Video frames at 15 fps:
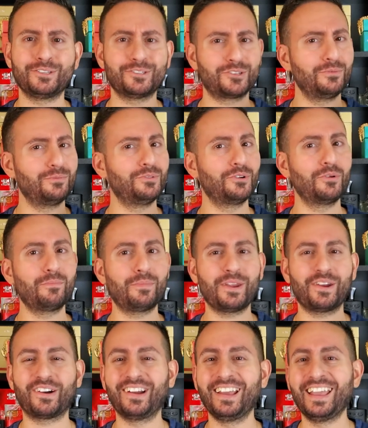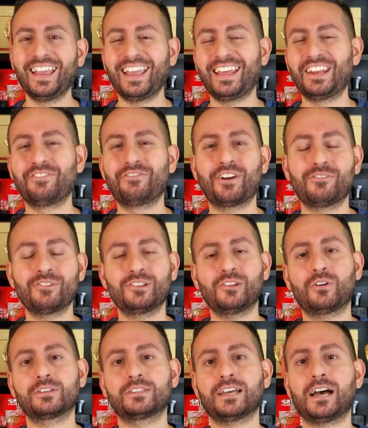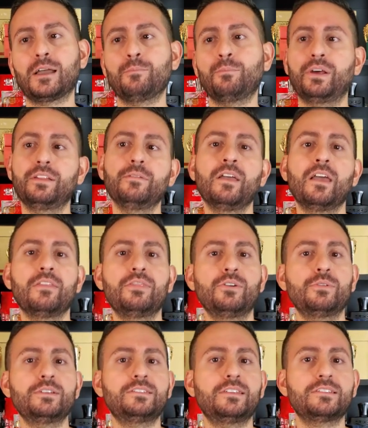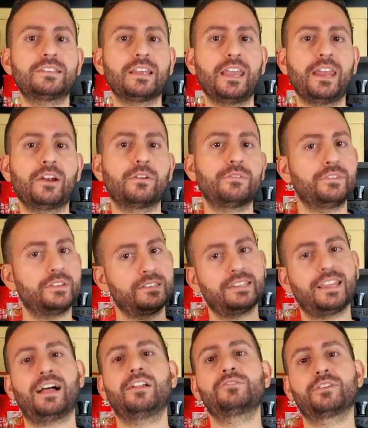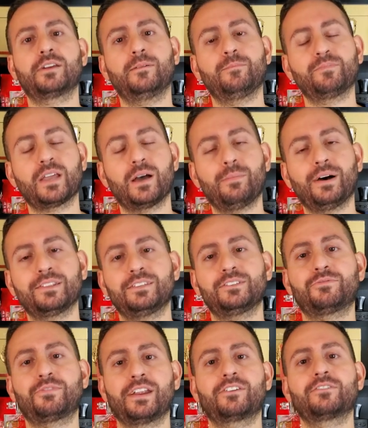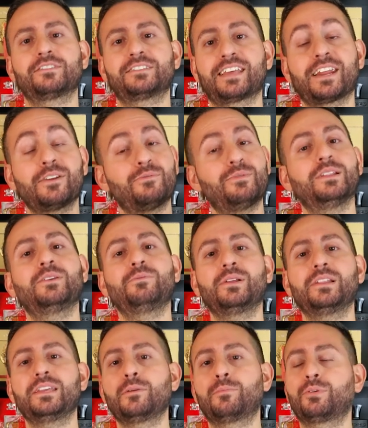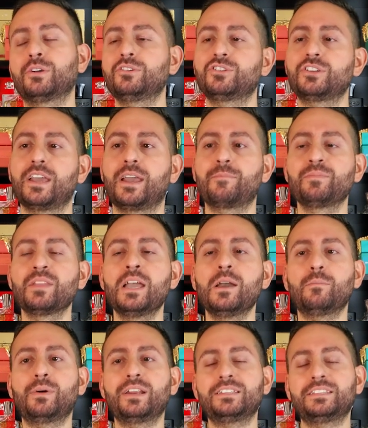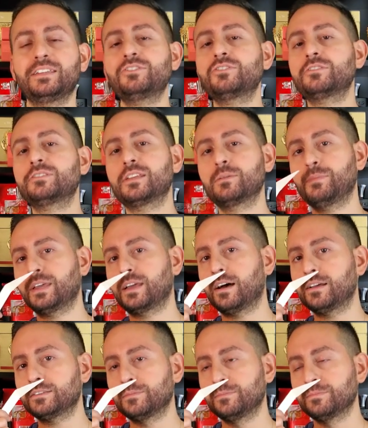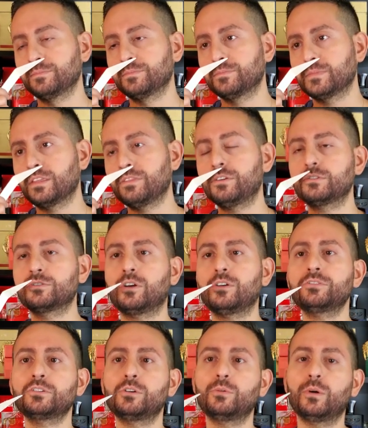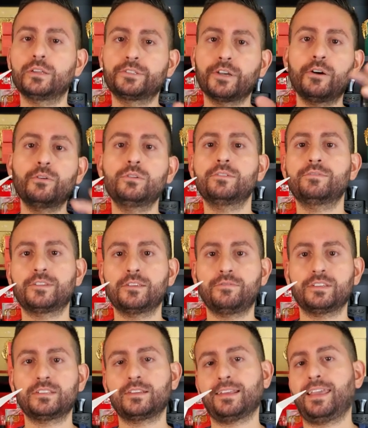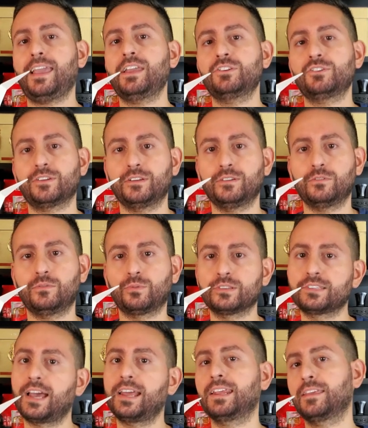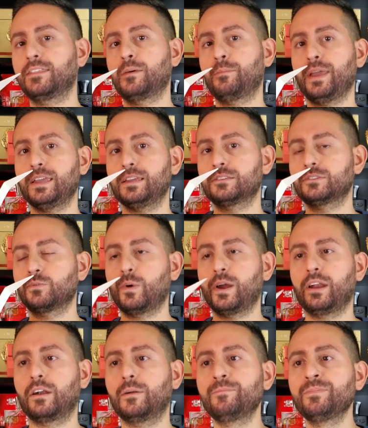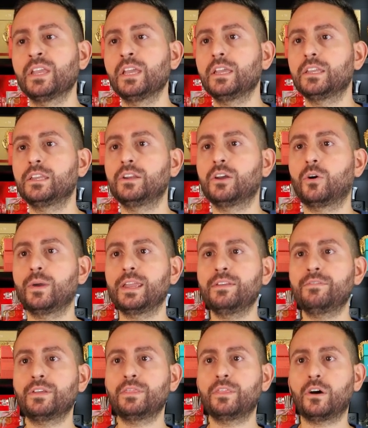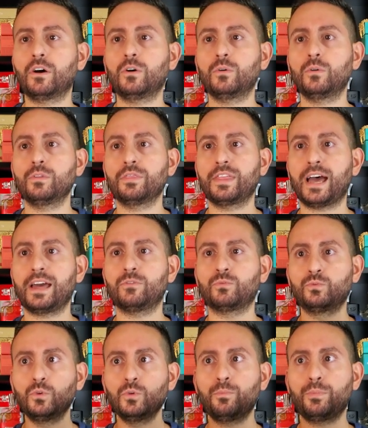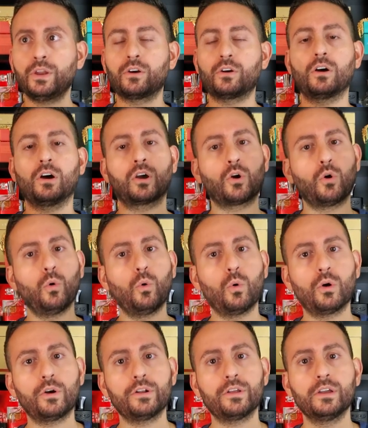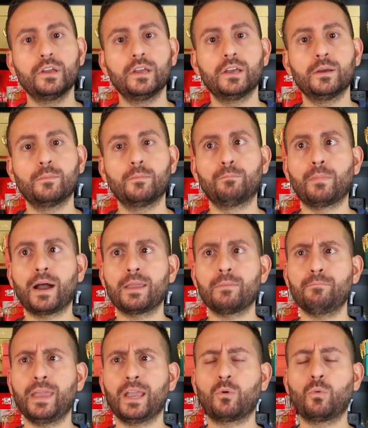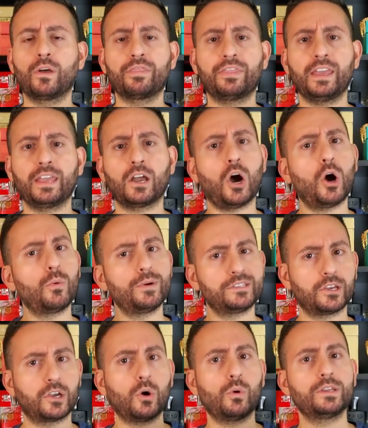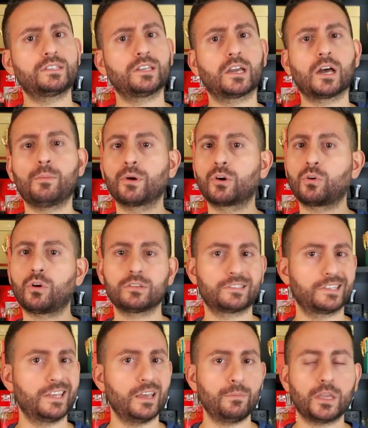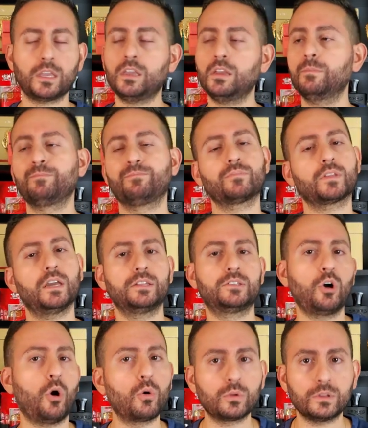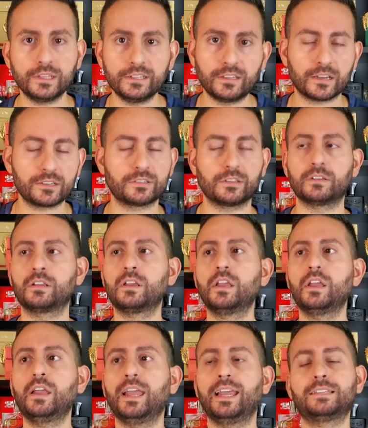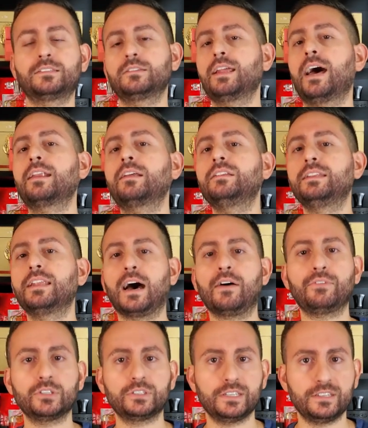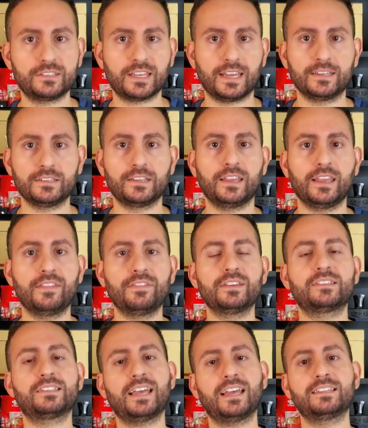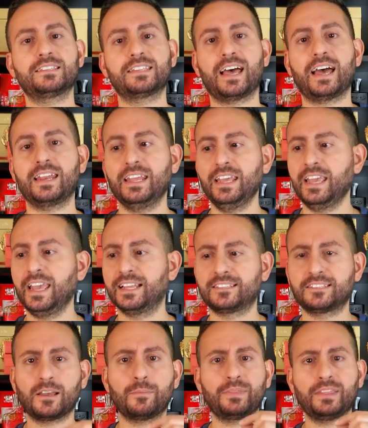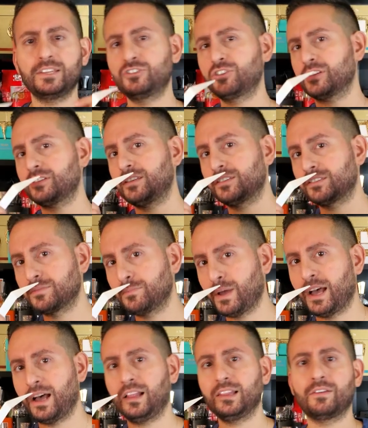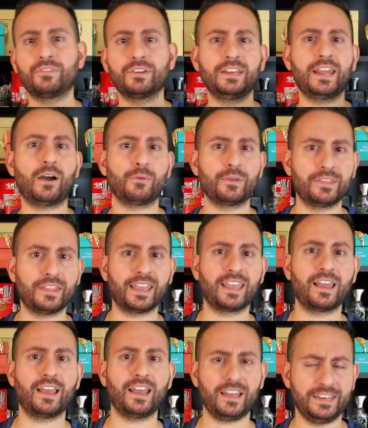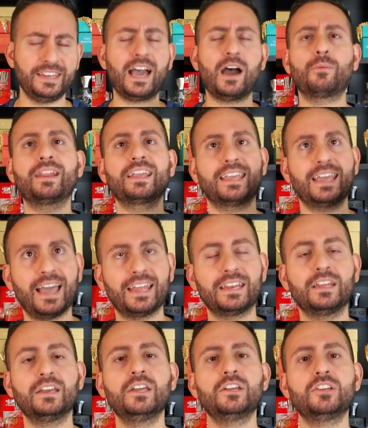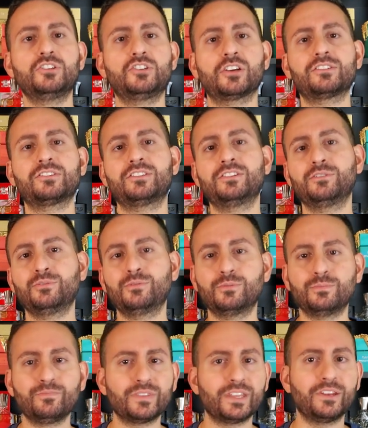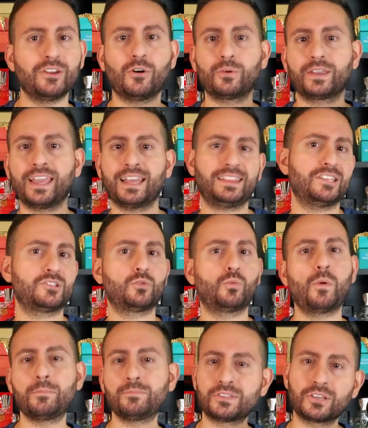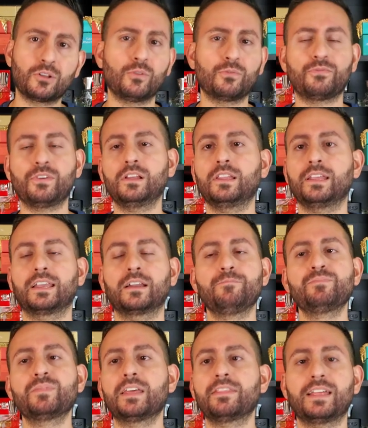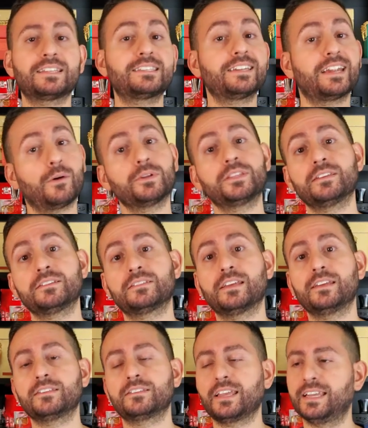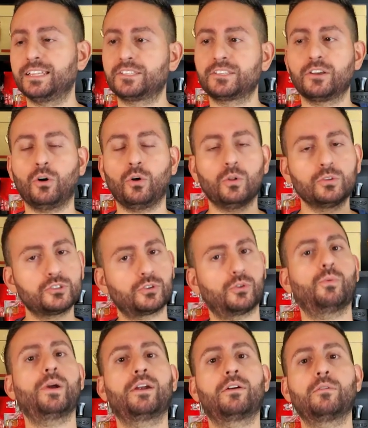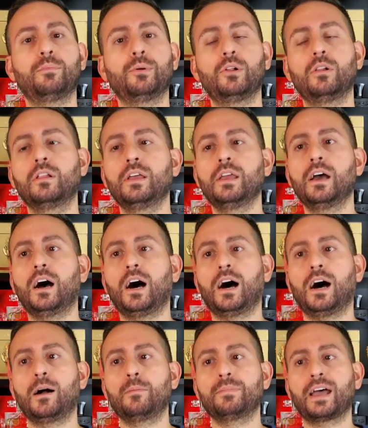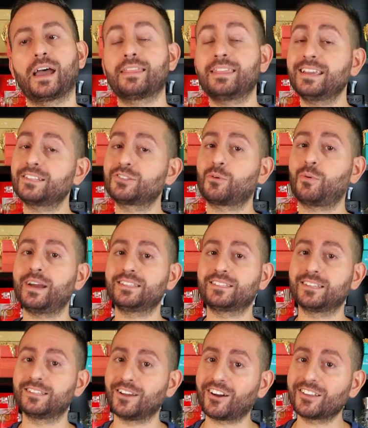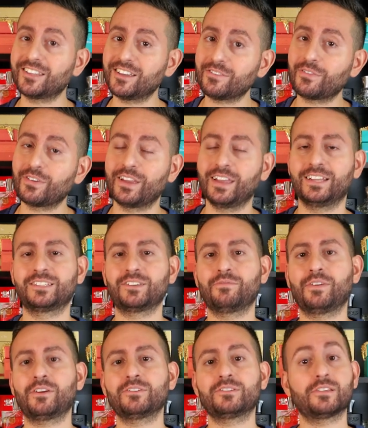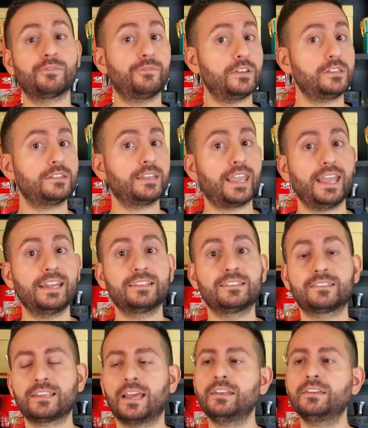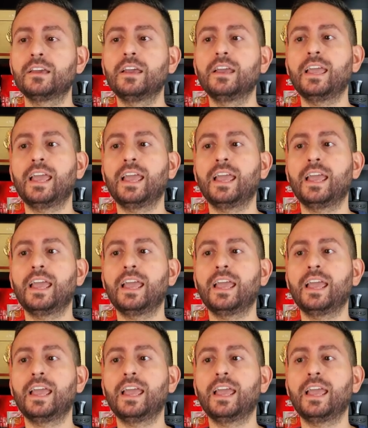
consumed root beer in a very long time. But there is this air of nostalgia about this fragrance that I really, really appreciate. But it's interesting because there's also a tone of sophistication residing in the base where, you know, even though that root beer accord might make one think, oh, is it going to come across gimmicky? It totally doesn't. It's not a novelty scent in the sense that it's something just to smell every now and they, now and again just to, you know, get this whimsical feeling. That's not what this is. It's ultra wearable. Um, I think it's quite seductive. It's a very sophisticated scent.